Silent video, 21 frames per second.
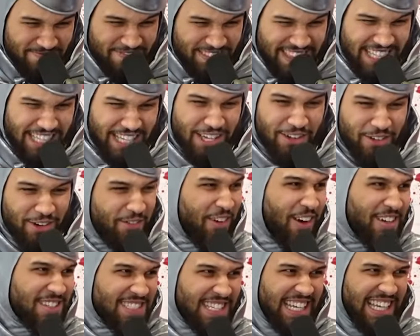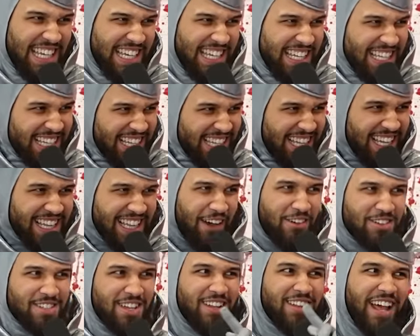the university. That
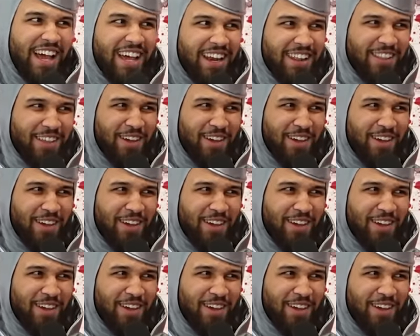was online in the